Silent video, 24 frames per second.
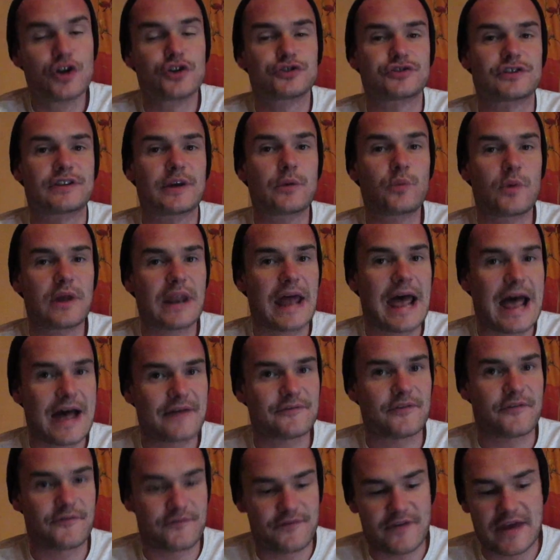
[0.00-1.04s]
so they will
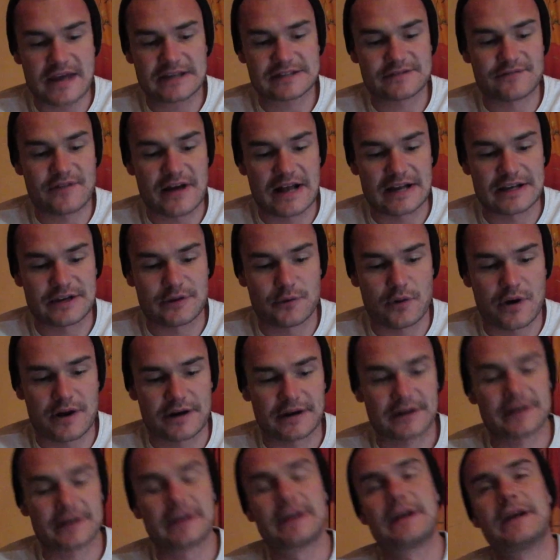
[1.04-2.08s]
have a face value on
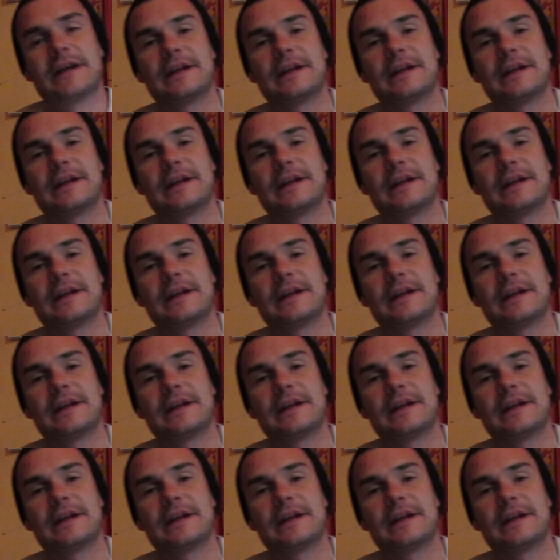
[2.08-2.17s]
it.